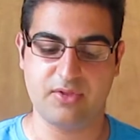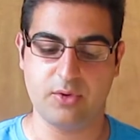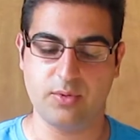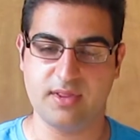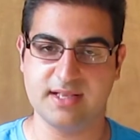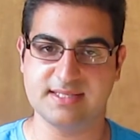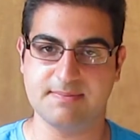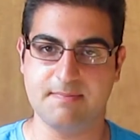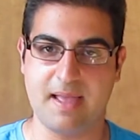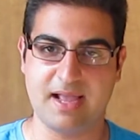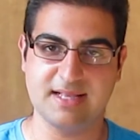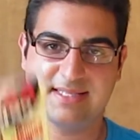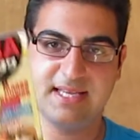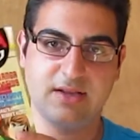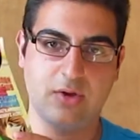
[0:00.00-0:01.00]
to this
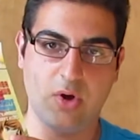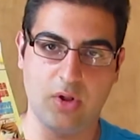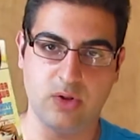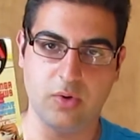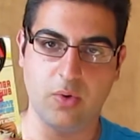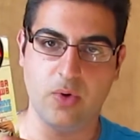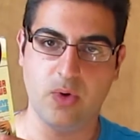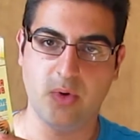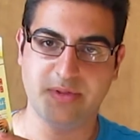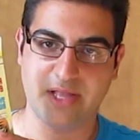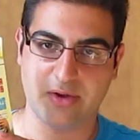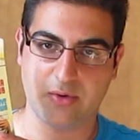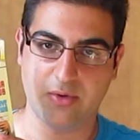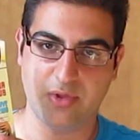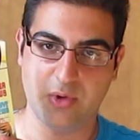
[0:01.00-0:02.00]
magazine called Otaku